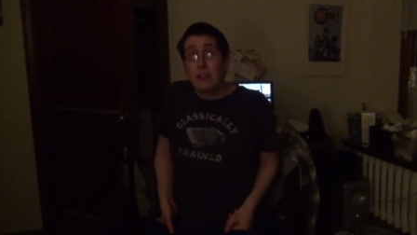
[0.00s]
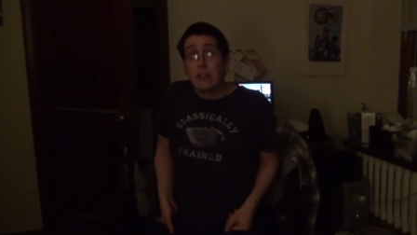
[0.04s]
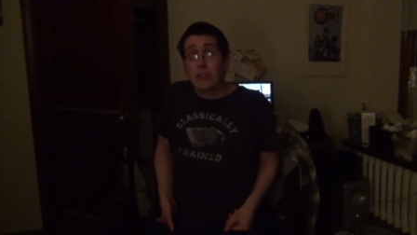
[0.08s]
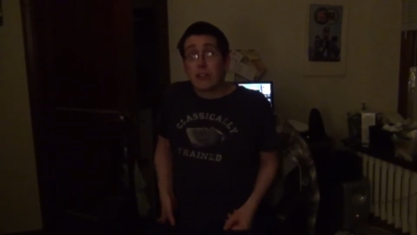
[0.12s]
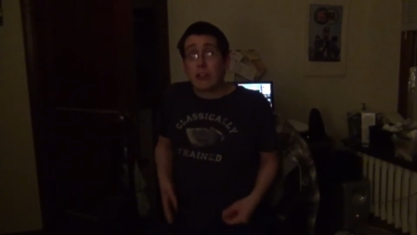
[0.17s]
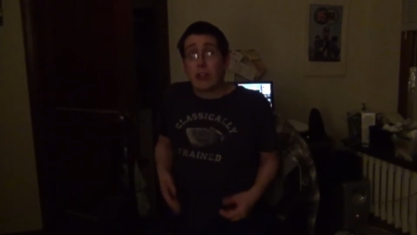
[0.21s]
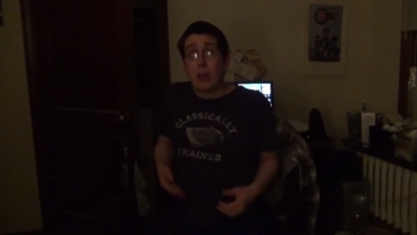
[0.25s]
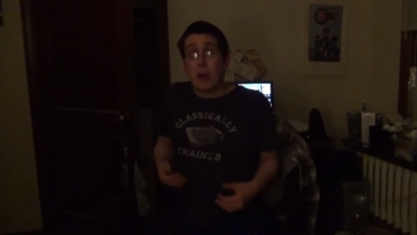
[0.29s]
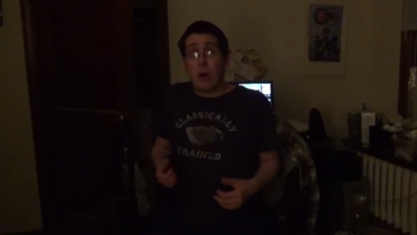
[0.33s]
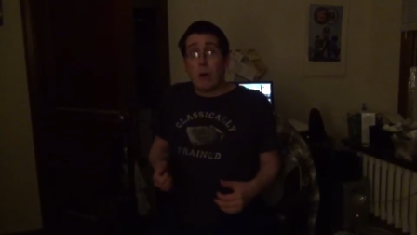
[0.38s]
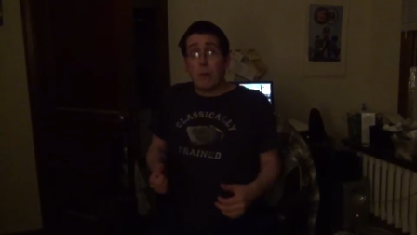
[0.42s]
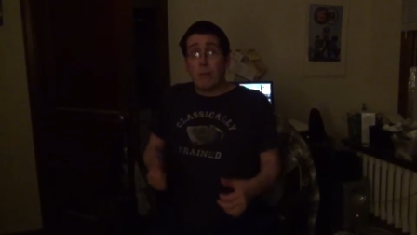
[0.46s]

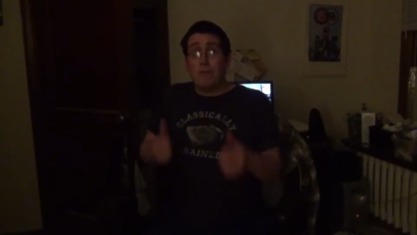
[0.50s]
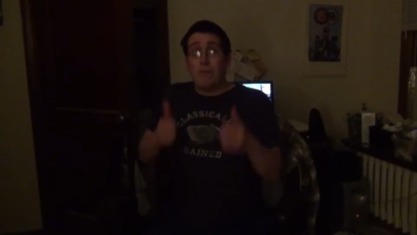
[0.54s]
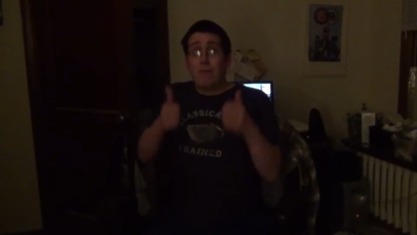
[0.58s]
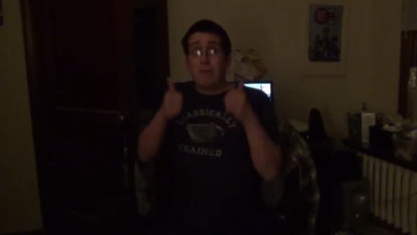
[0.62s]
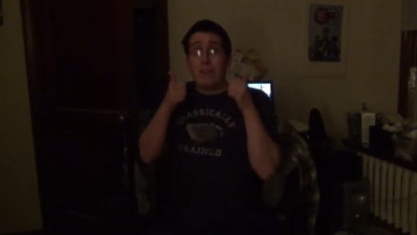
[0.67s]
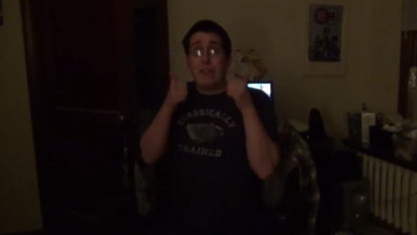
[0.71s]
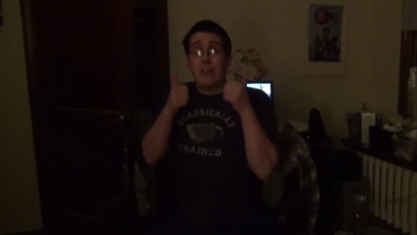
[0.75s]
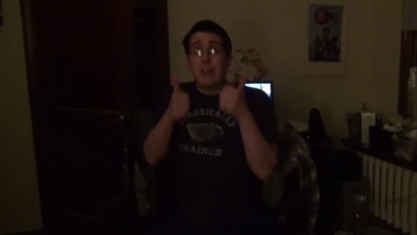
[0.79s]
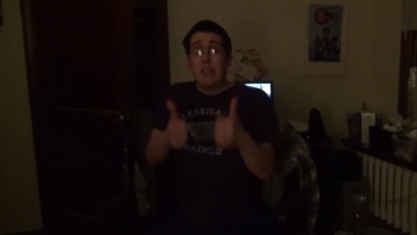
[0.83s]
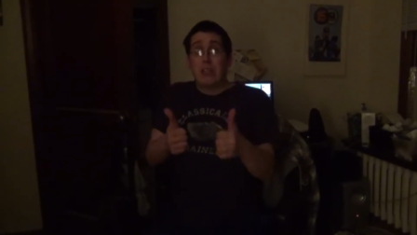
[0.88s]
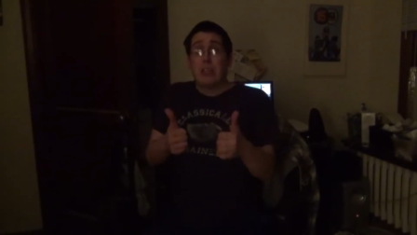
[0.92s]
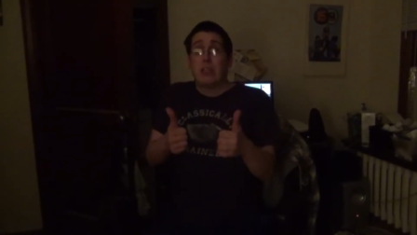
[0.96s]
So,
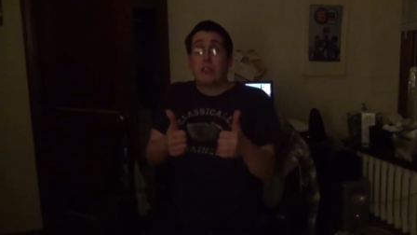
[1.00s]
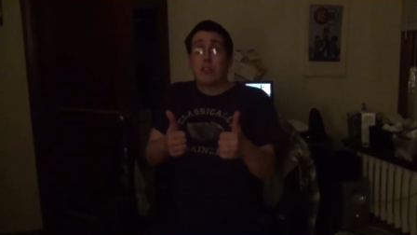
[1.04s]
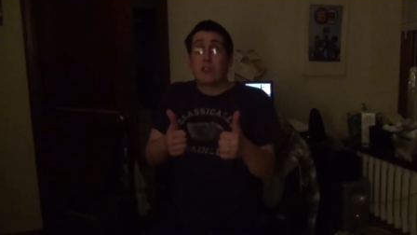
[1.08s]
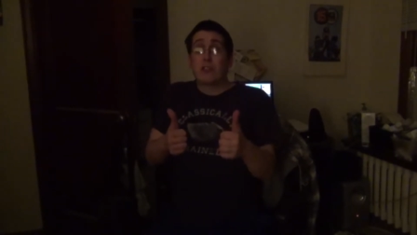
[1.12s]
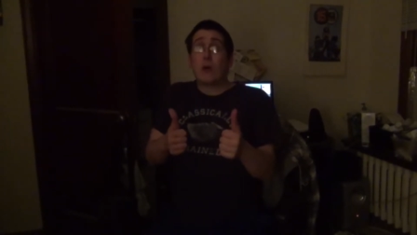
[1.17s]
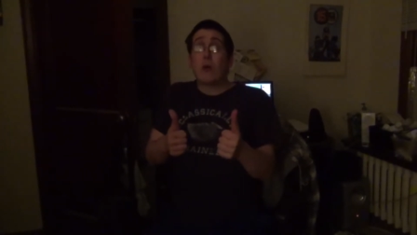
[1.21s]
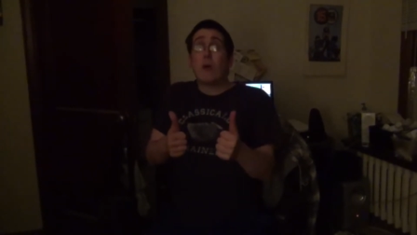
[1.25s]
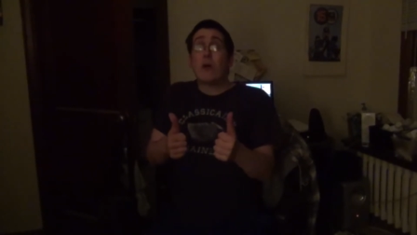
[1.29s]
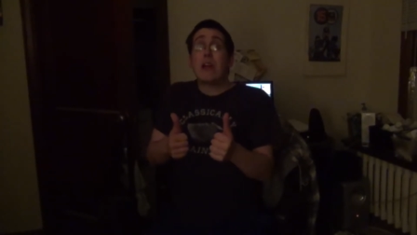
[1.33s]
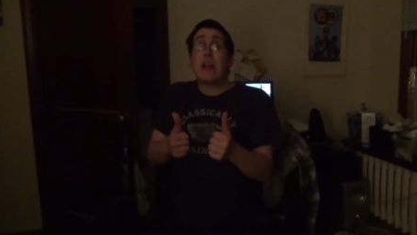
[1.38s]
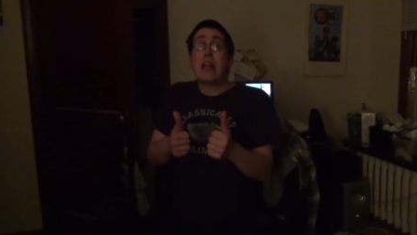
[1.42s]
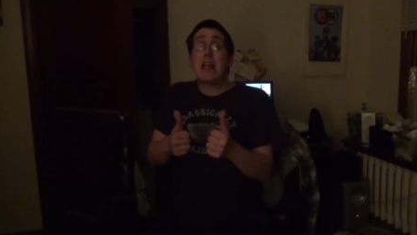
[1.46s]

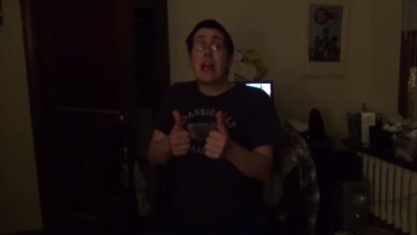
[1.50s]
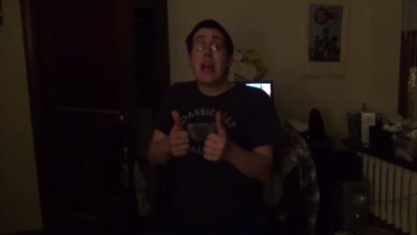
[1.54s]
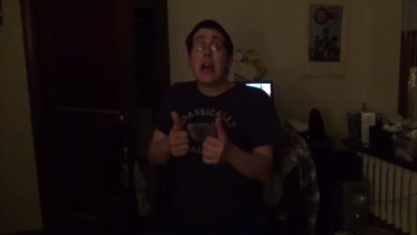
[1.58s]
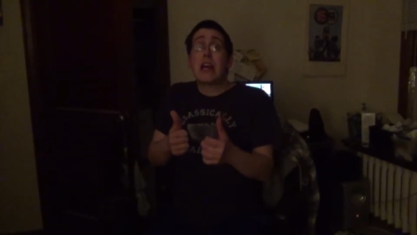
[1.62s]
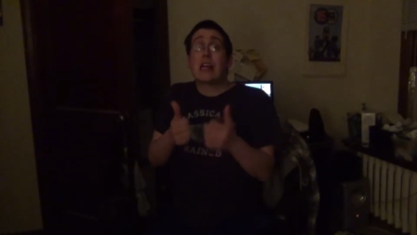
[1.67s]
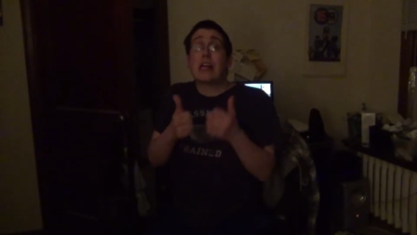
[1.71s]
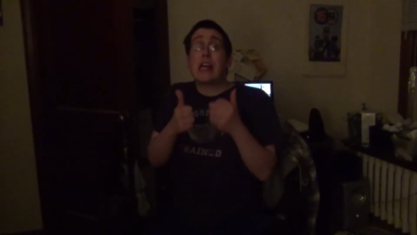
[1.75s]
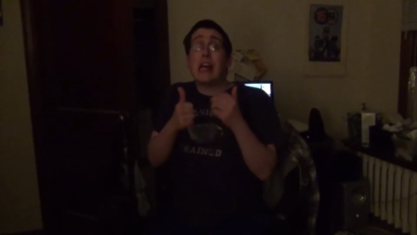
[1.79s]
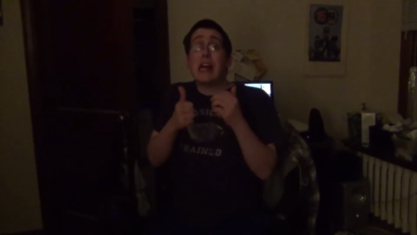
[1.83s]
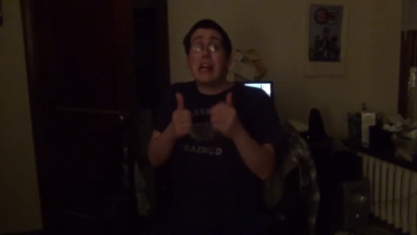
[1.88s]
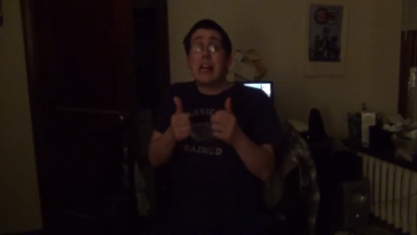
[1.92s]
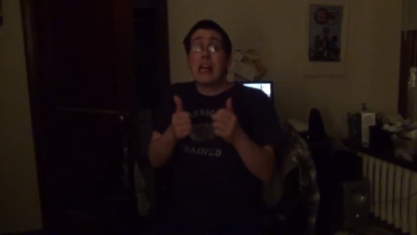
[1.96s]
Sony
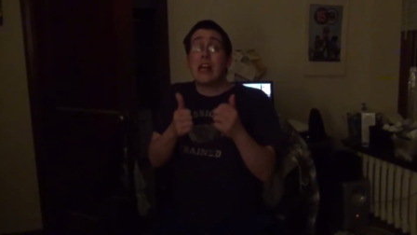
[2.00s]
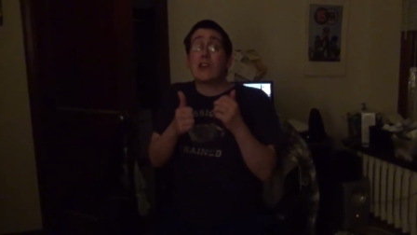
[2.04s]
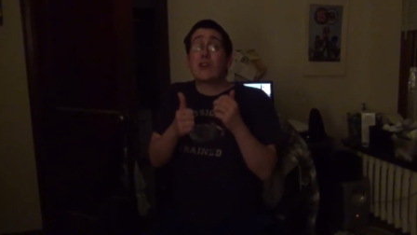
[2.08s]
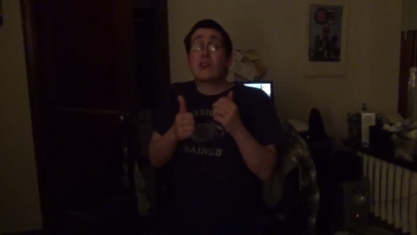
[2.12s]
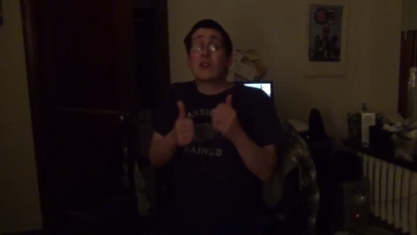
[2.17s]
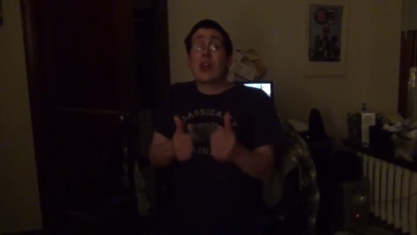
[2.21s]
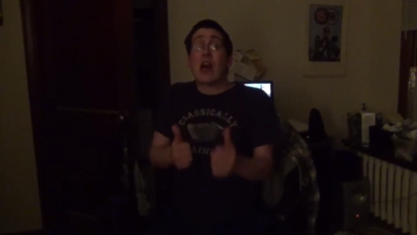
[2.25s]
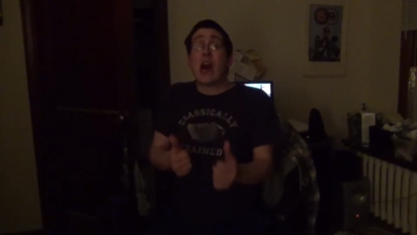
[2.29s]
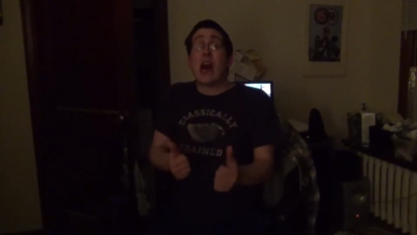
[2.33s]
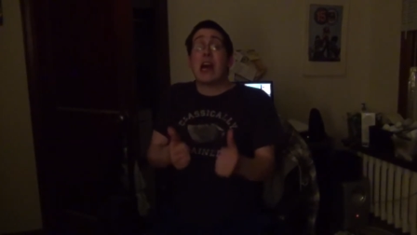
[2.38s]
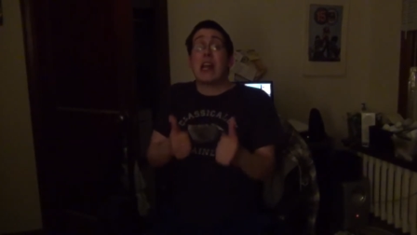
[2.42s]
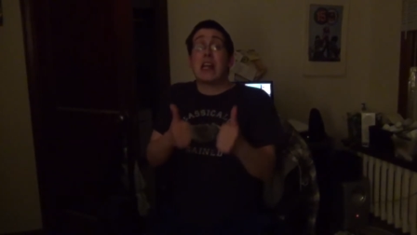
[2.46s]
again
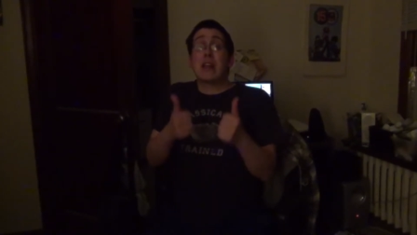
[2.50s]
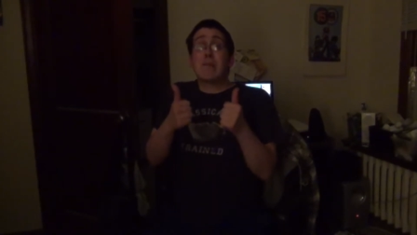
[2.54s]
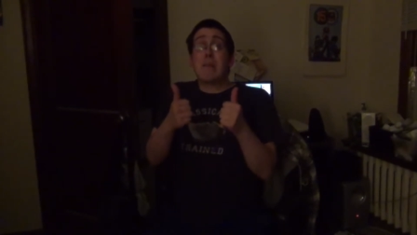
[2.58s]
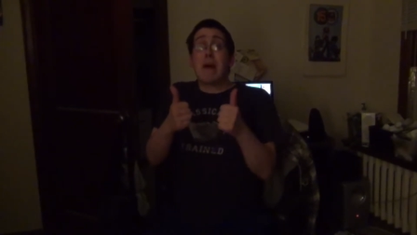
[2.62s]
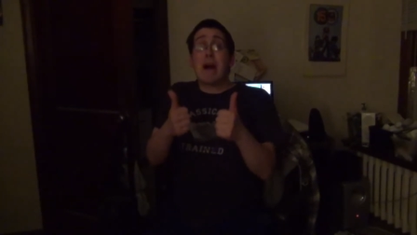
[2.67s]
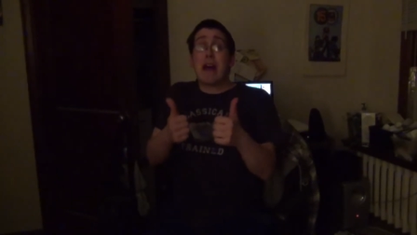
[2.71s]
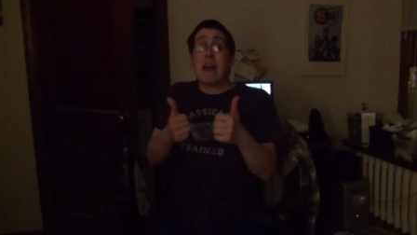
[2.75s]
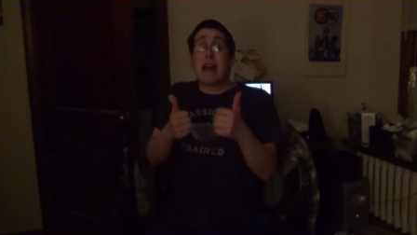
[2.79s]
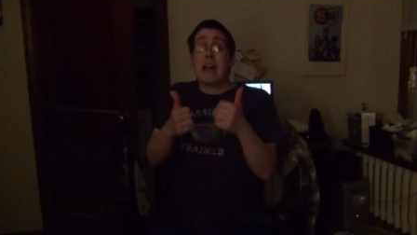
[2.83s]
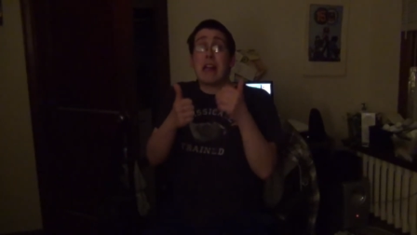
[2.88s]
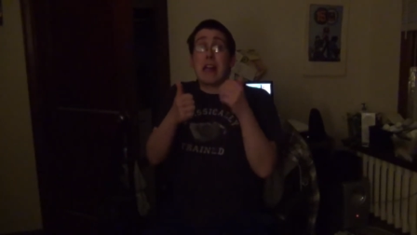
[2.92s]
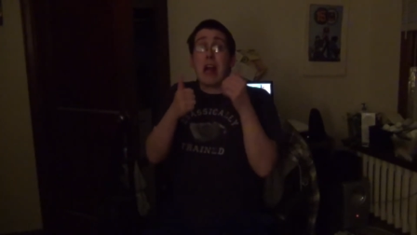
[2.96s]
has gotten
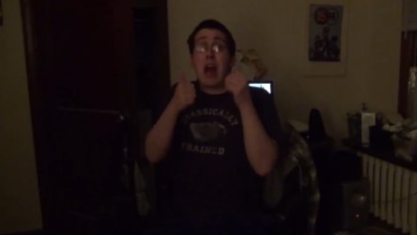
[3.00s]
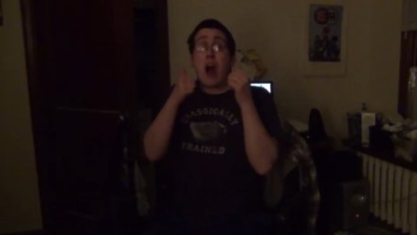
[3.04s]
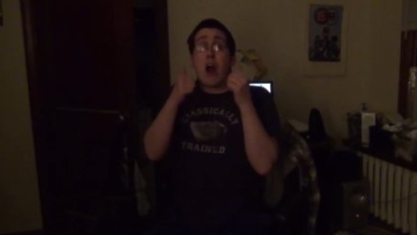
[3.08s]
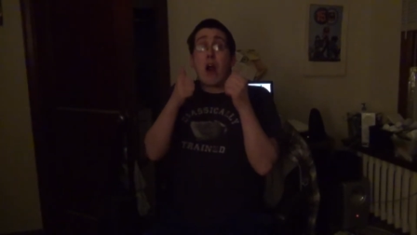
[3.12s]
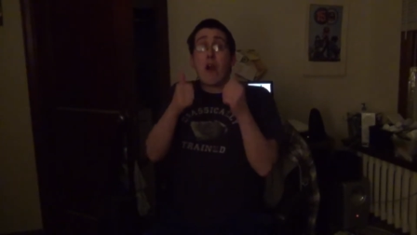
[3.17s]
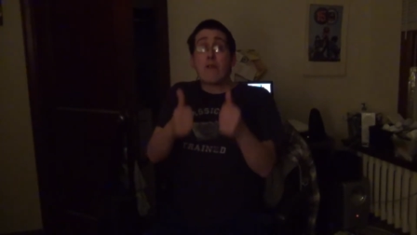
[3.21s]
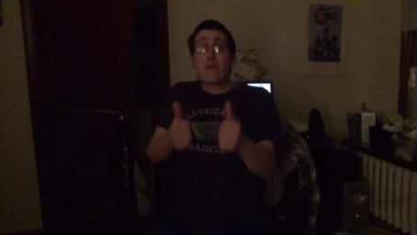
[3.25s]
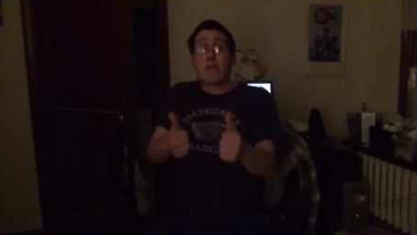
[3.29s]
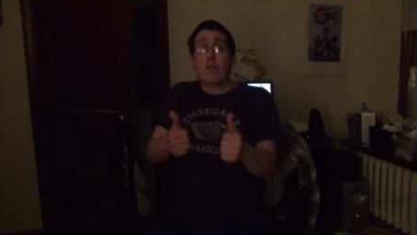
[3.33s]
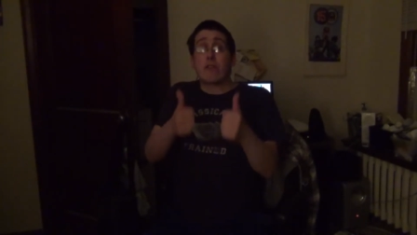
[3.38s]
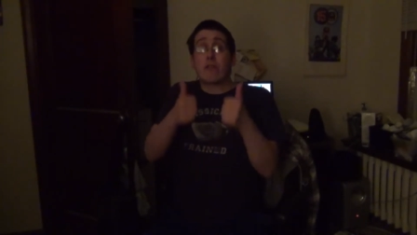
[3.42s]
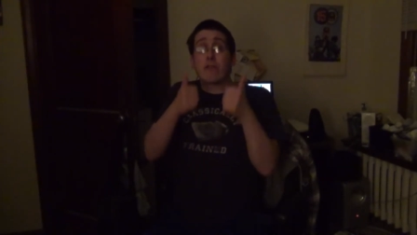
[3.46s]
my
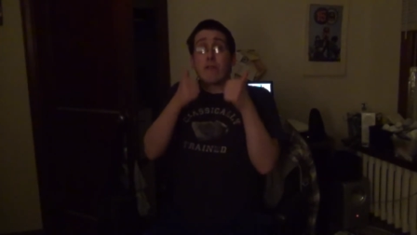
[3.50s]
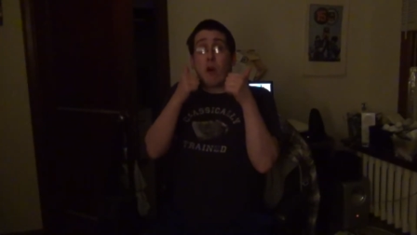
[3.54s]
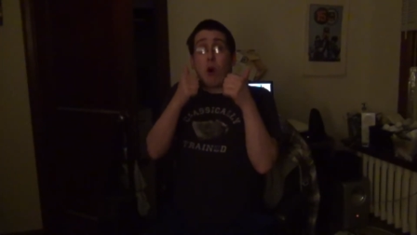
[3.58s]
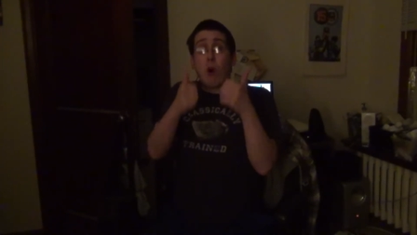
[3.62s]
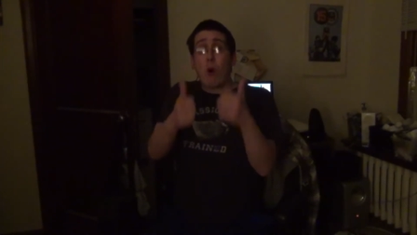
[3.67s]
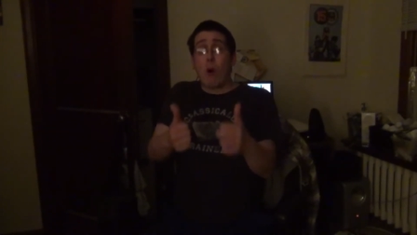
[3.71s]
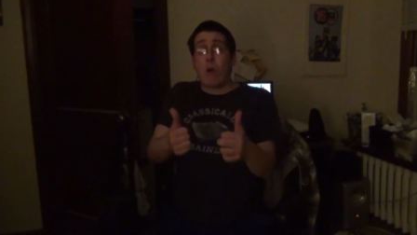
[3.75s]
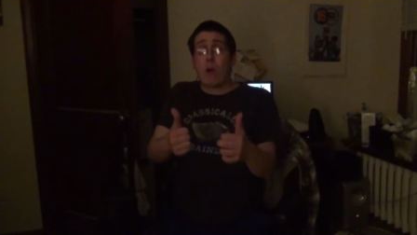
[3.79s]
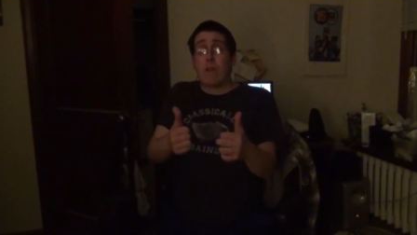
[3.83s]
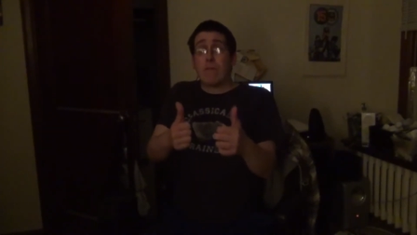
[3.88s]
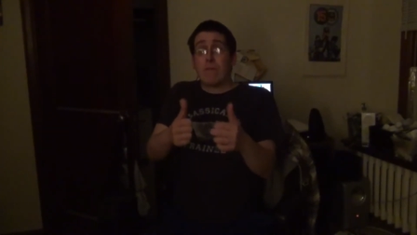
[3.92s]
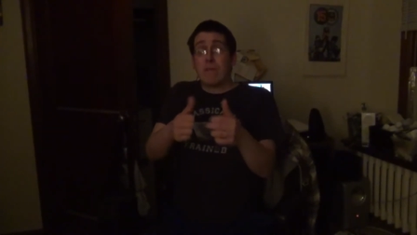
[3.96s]
hardware
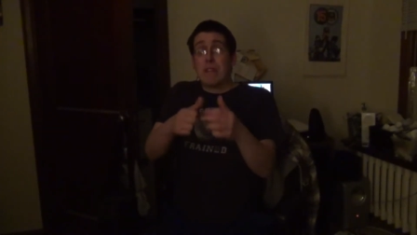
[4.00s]
vote